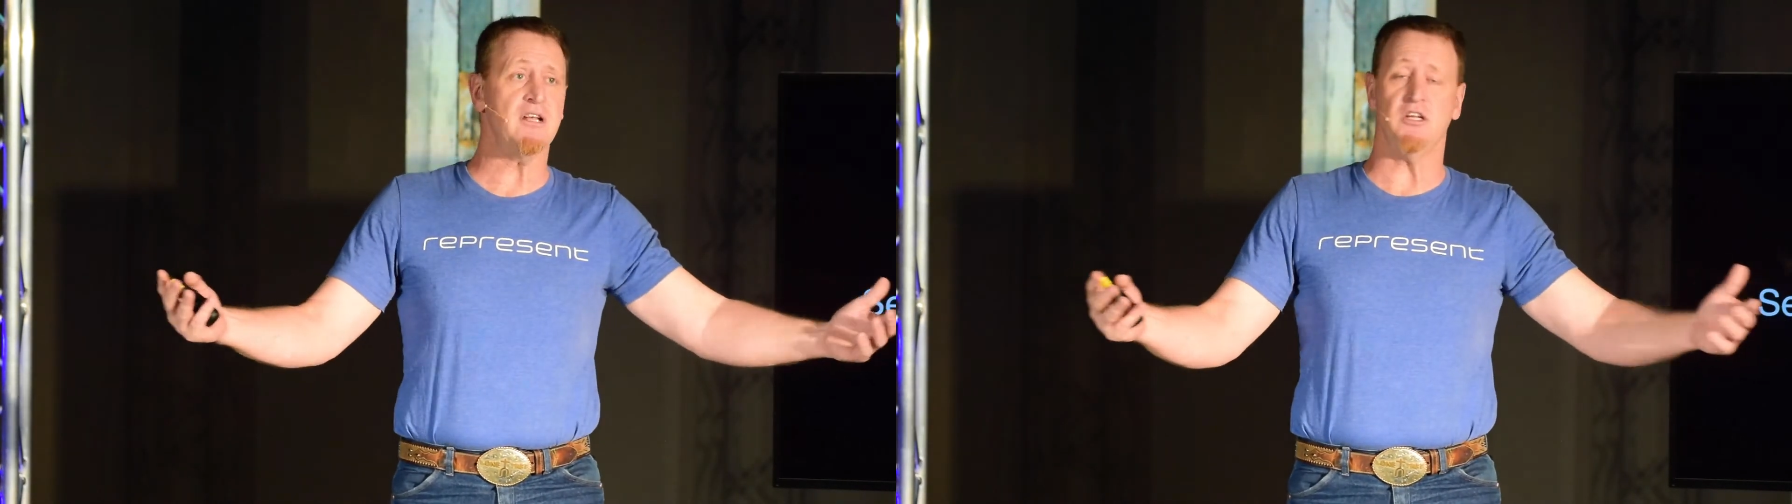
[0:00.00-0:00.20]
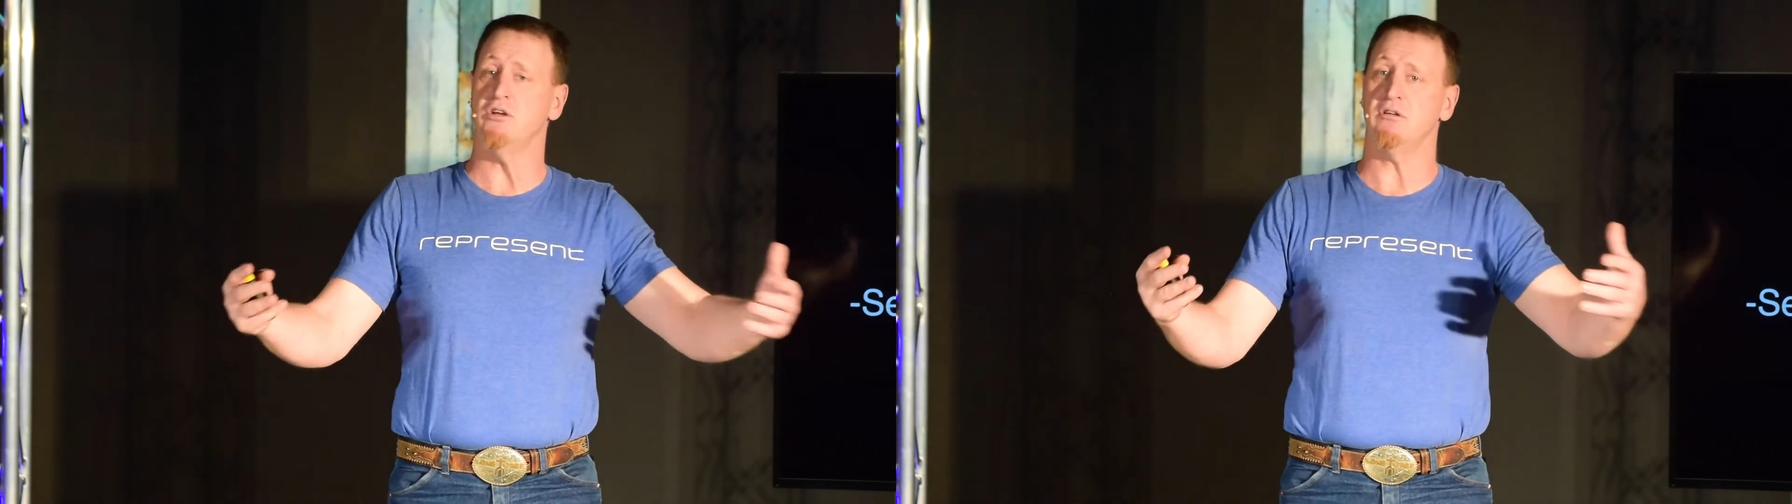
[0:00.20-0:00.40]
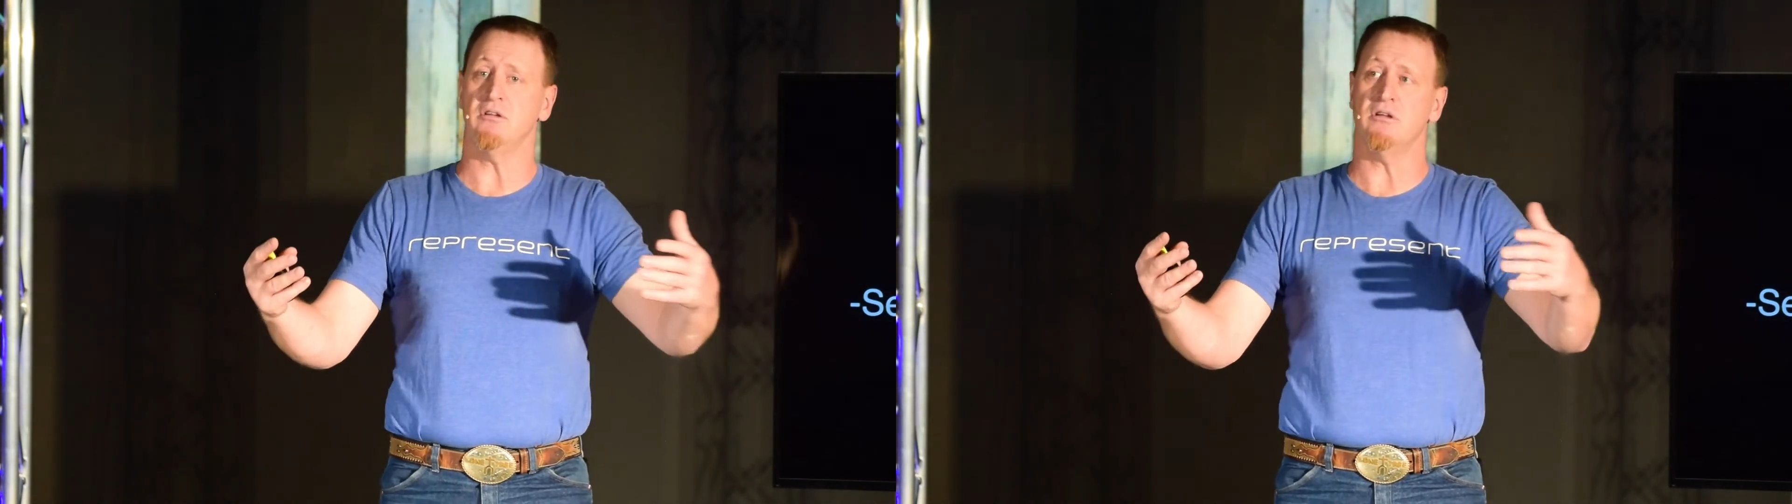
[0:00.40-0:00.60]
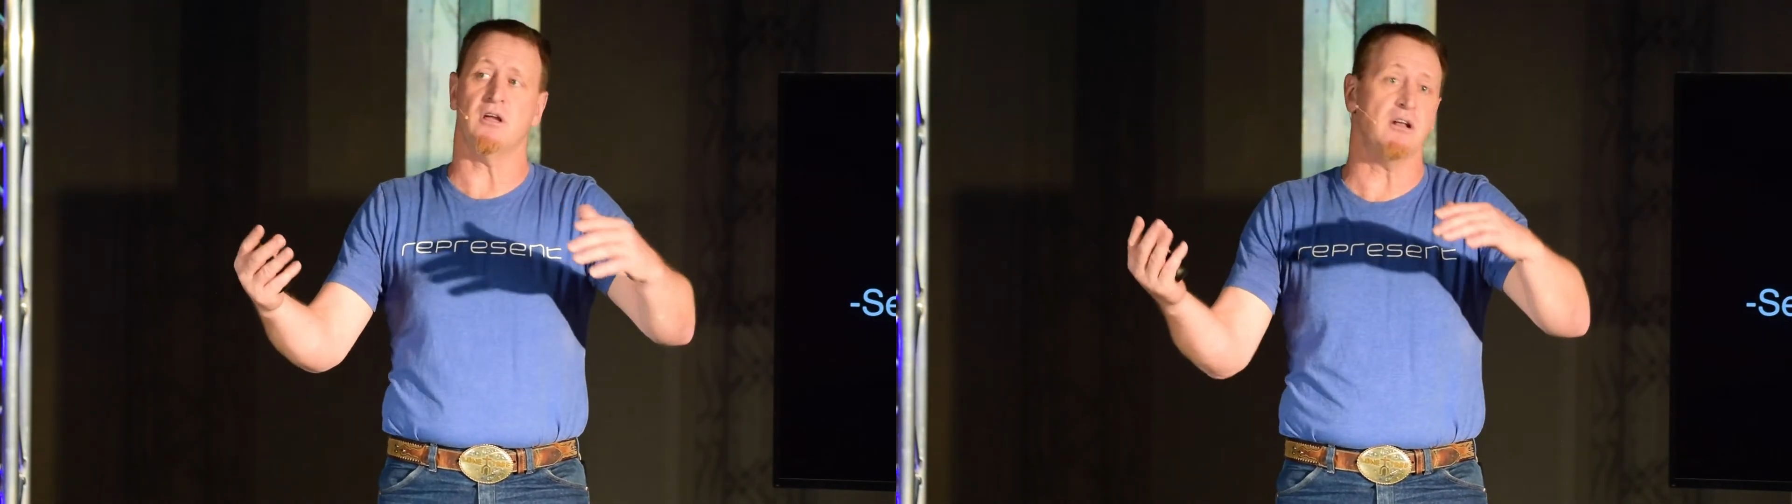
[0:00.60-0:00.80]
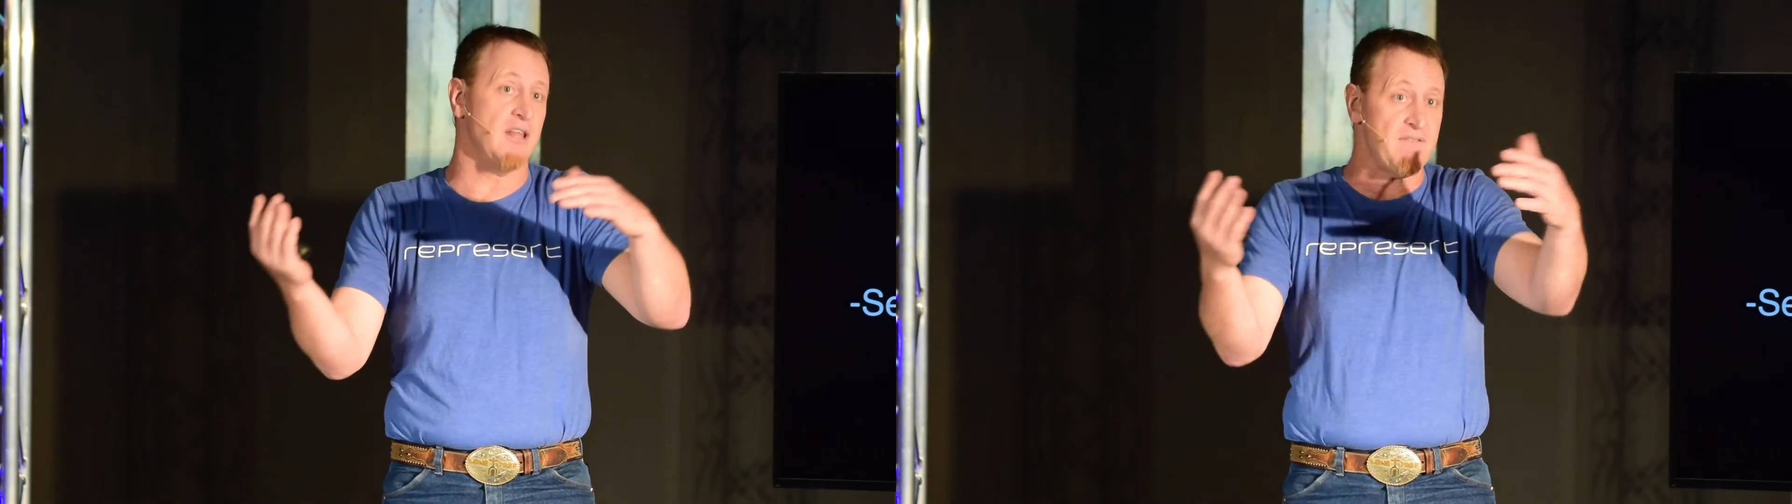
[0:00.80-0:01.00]
Are you
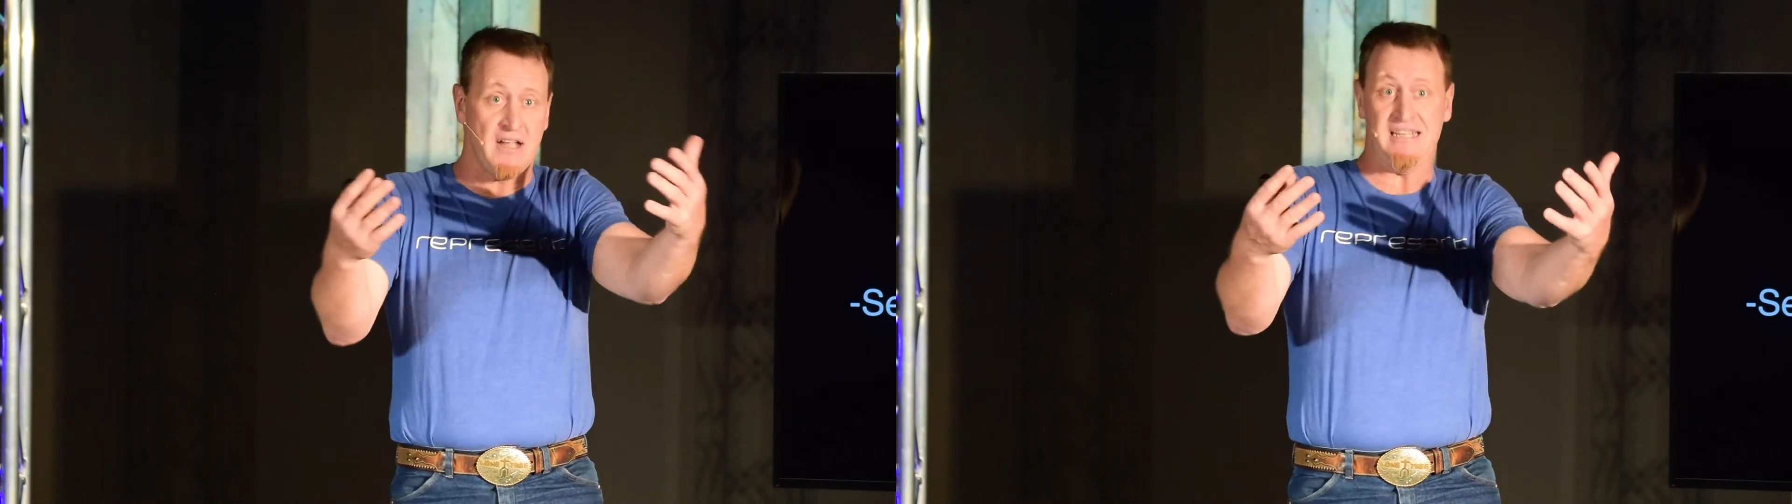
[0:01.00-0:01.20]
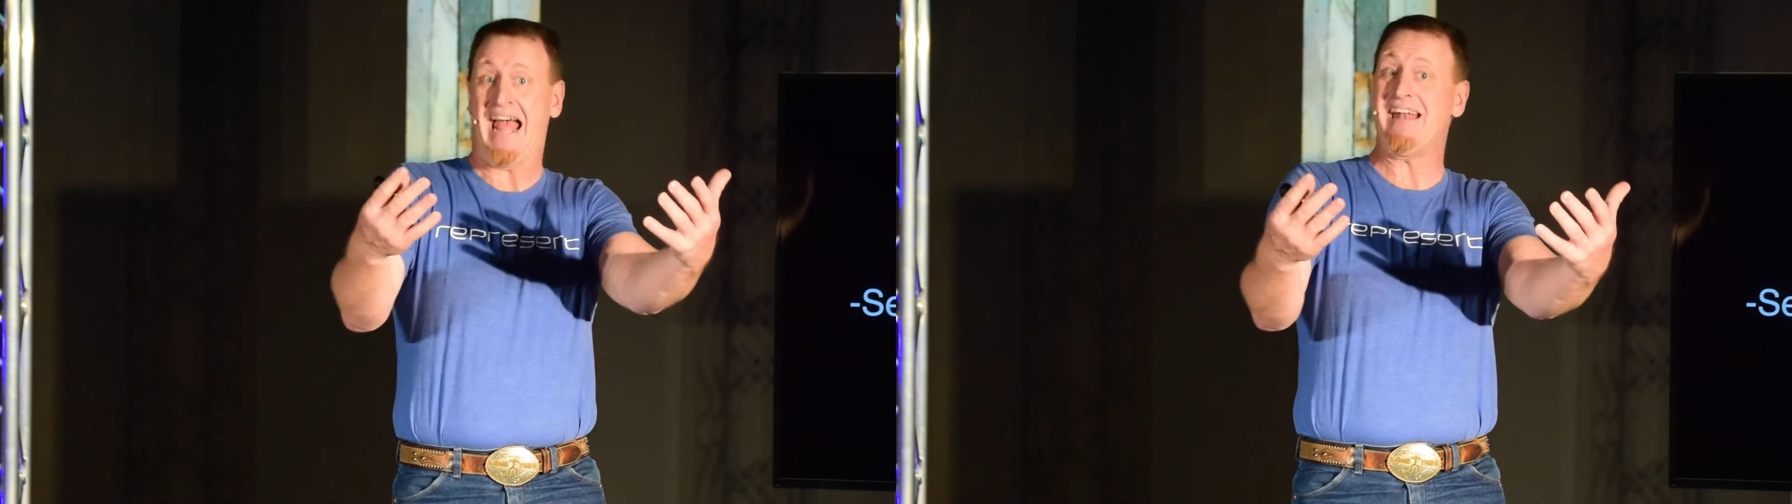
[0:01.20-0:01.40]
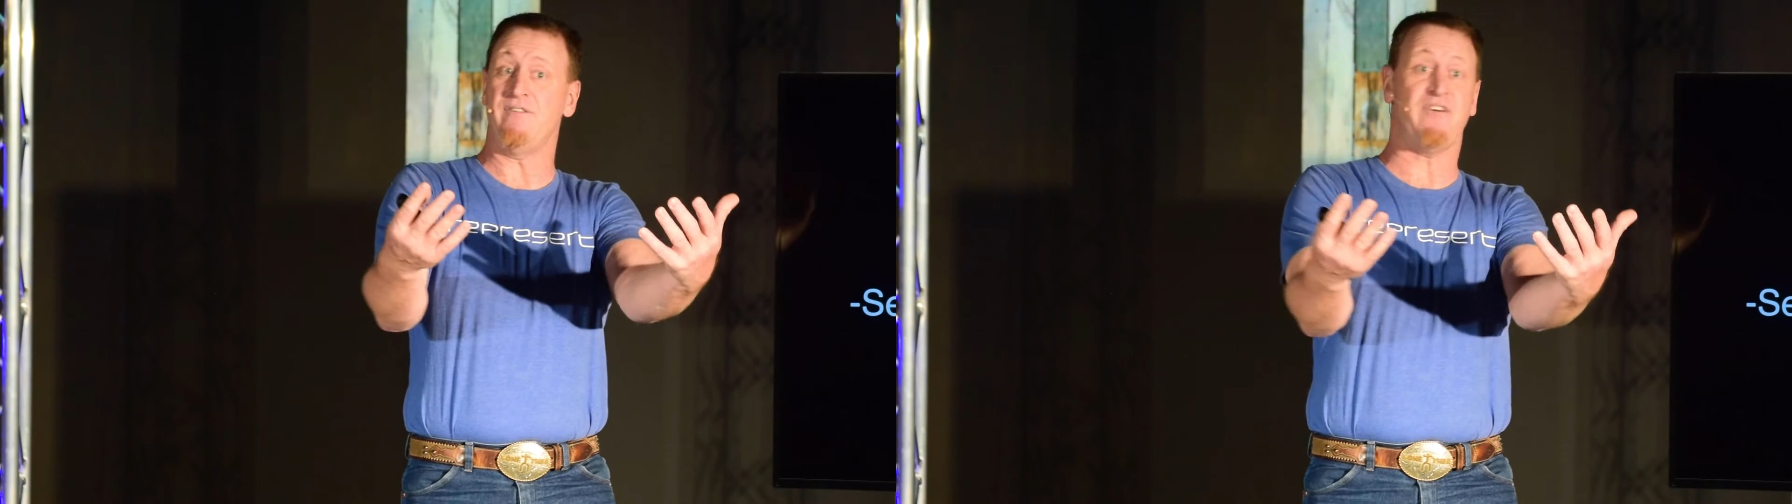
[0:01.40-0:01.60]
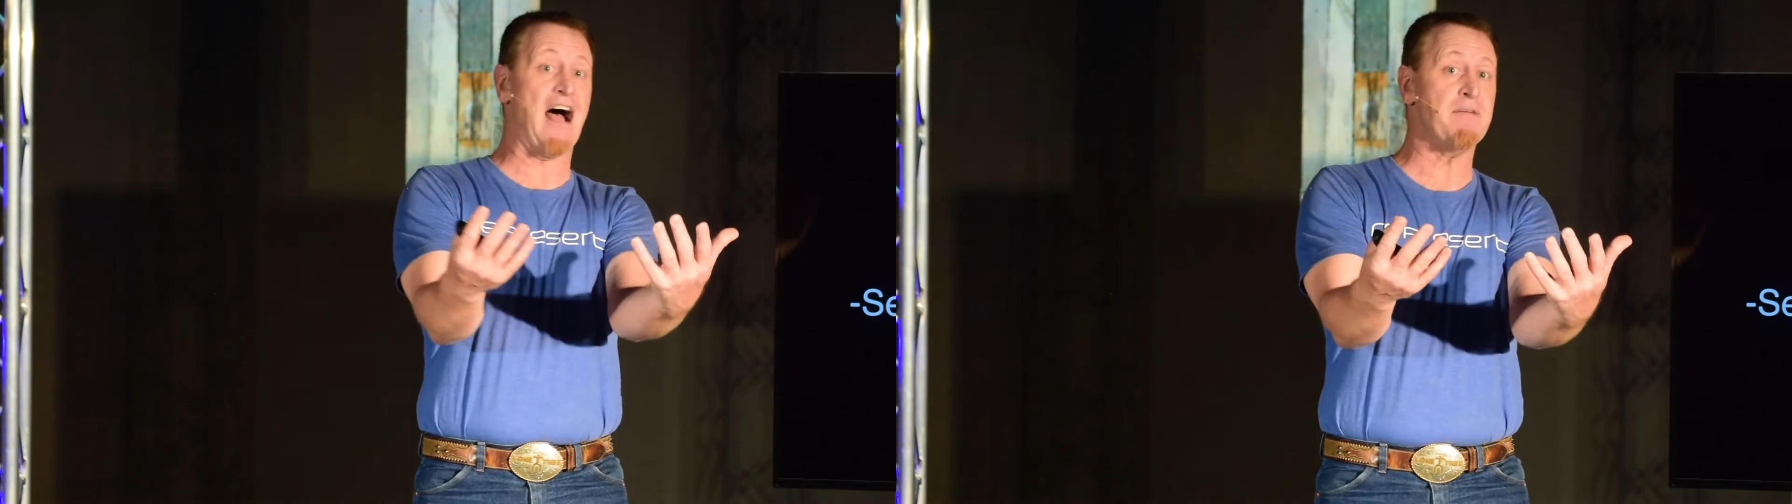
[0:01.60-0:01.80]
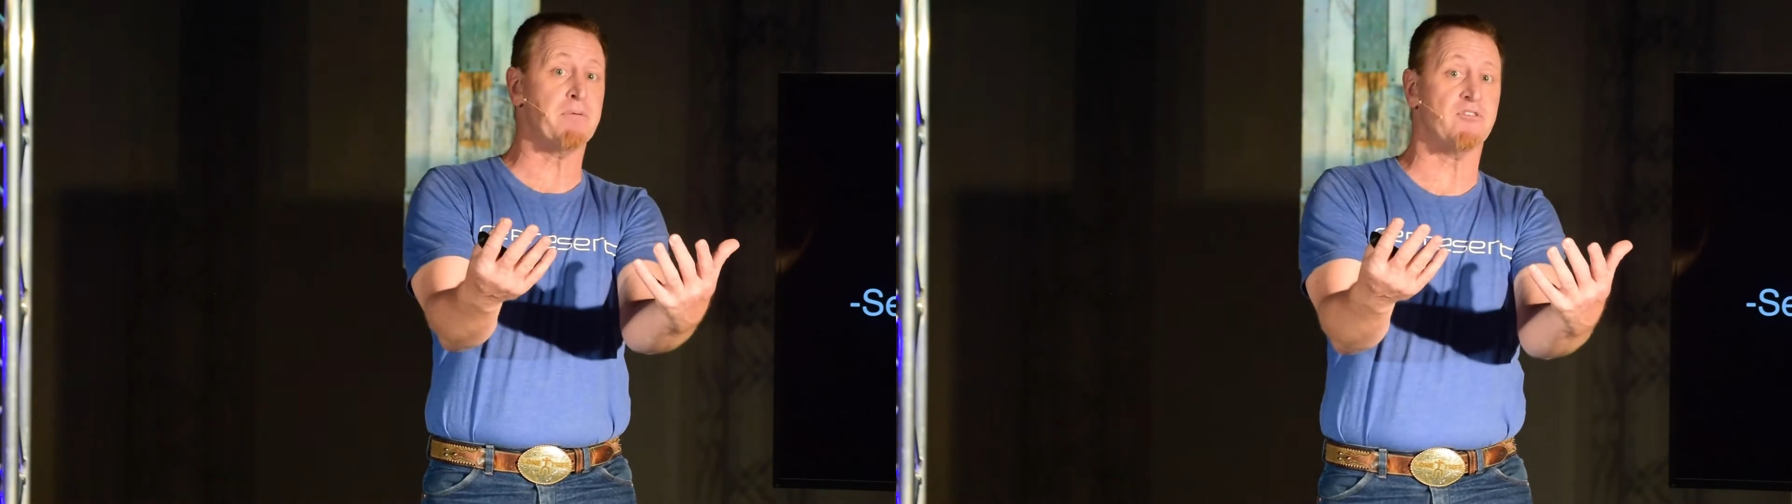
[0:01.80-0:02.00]
going to live on
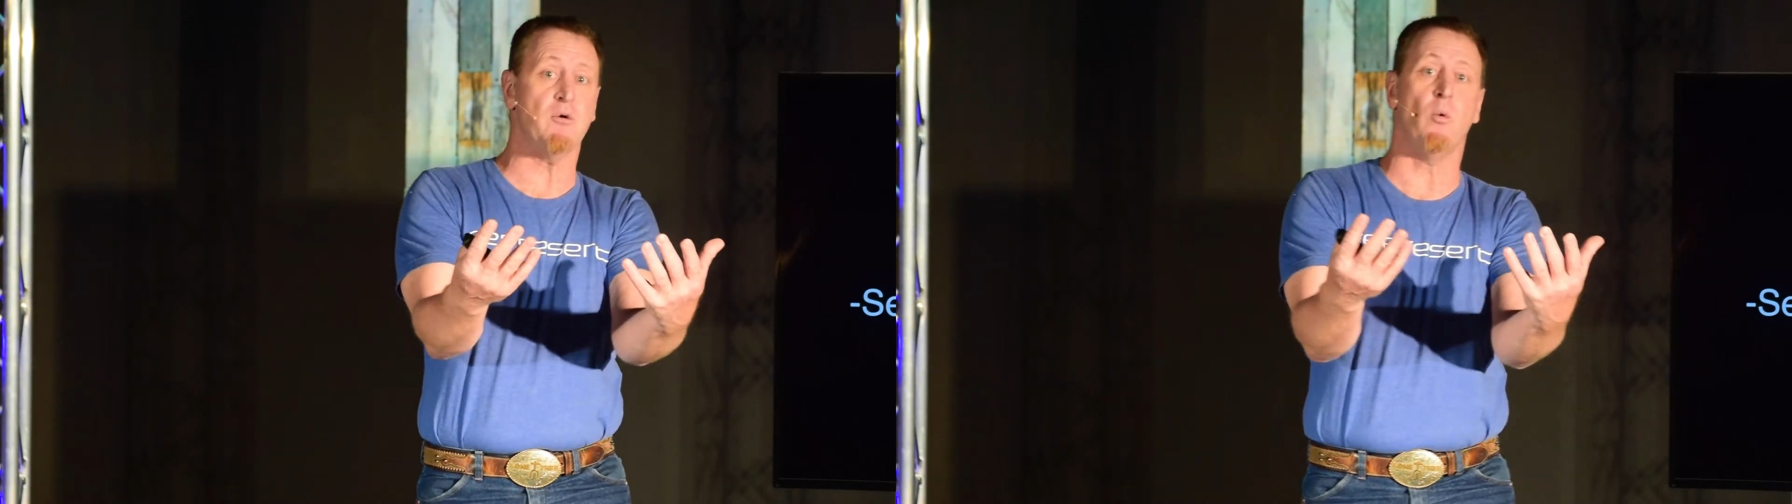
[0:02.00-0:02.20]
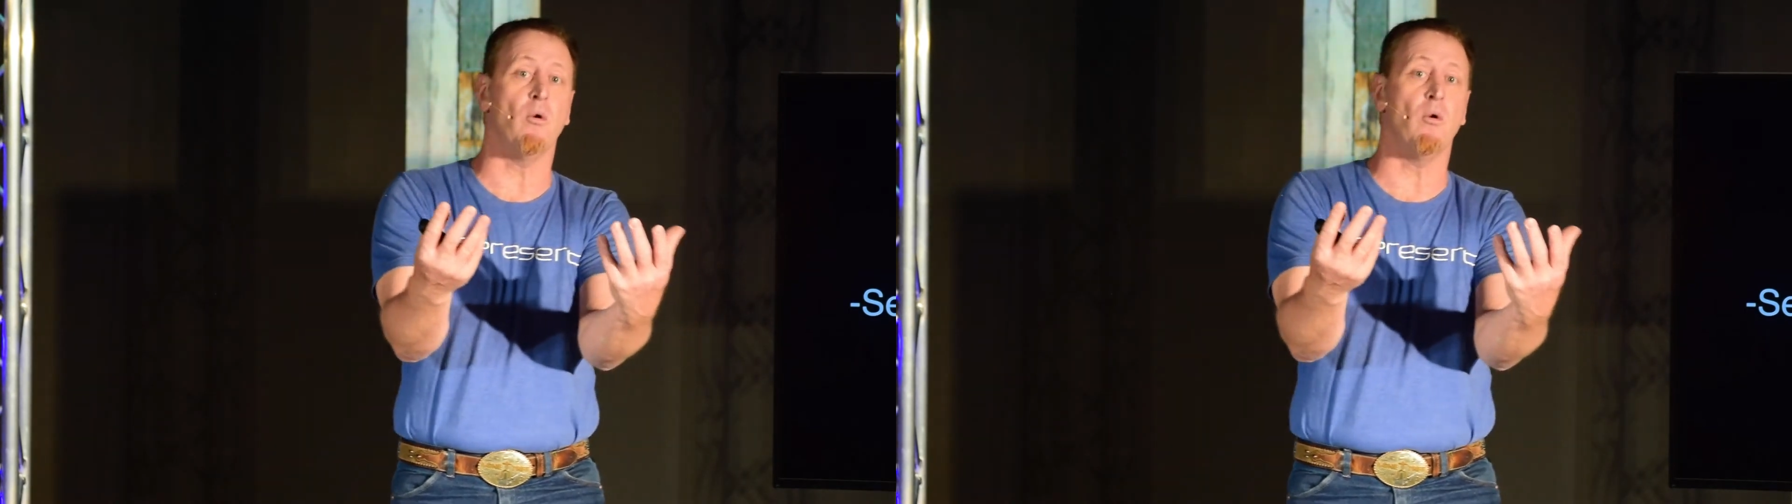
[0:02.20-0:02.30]
95%?